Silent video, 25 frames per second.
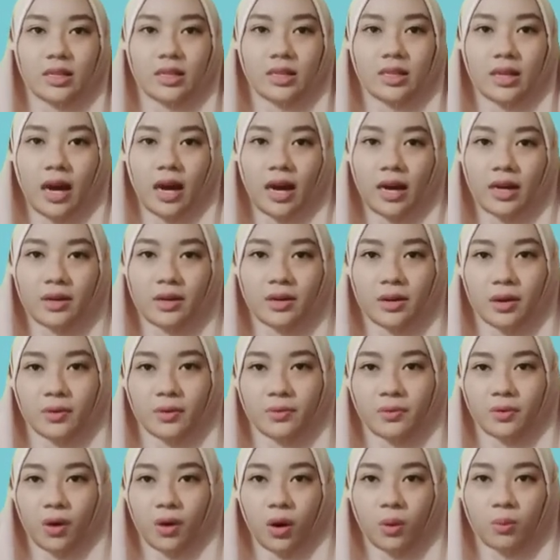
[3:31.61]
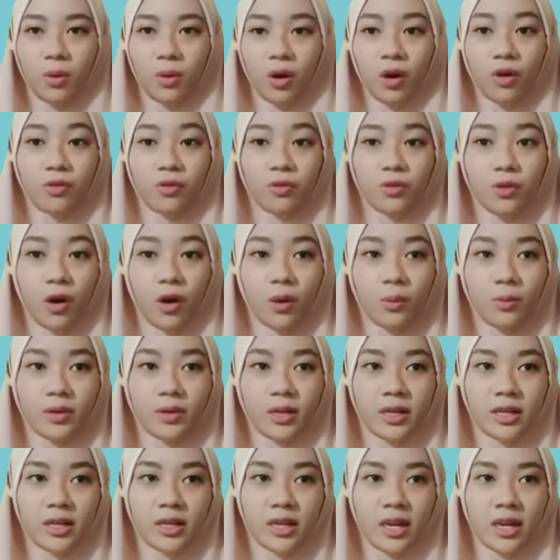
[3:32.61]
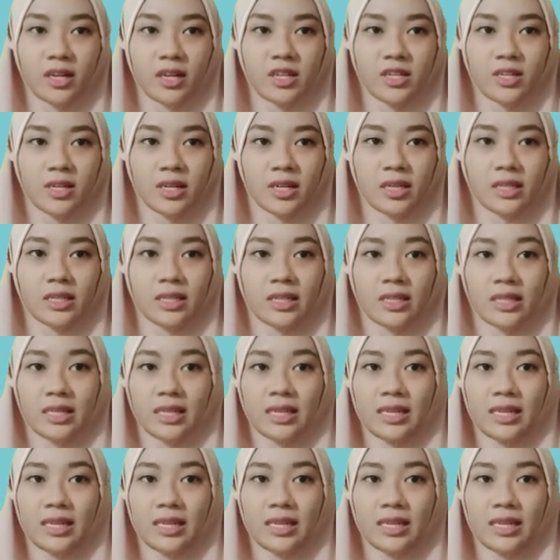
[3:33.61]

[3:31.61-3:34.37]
the ideal form of communication